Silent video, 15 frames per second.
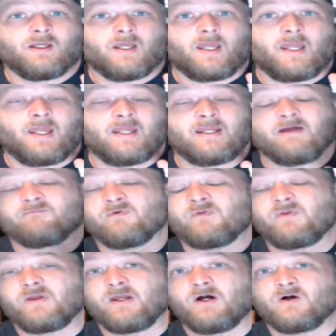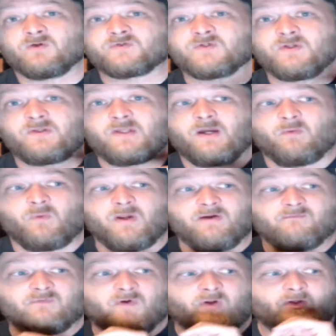and everything else that we
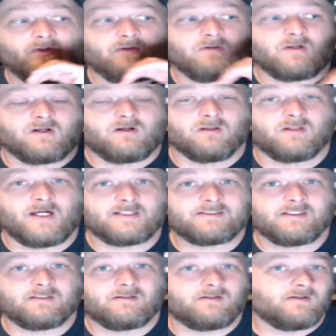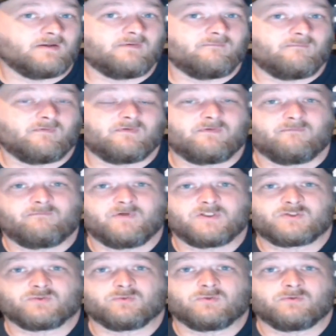have neglected the
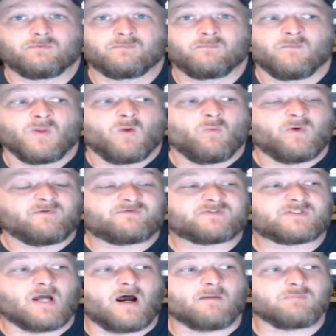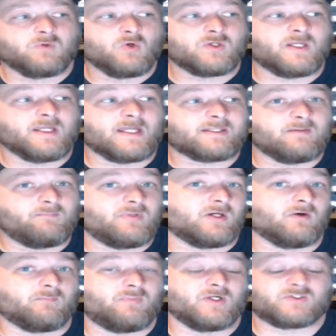individual. We've stopped looking at the
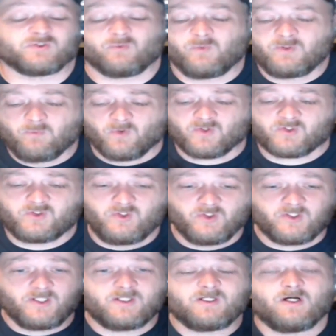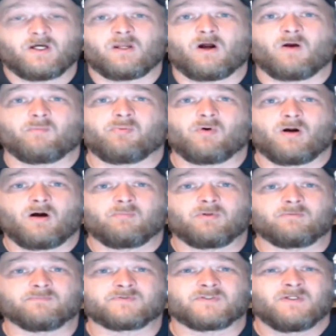bigger picture. We want to cookie cut our
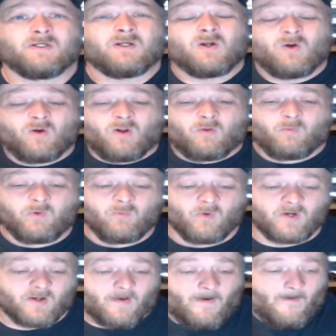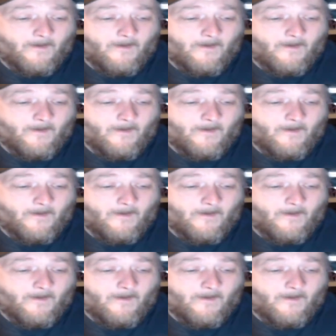problems. We want to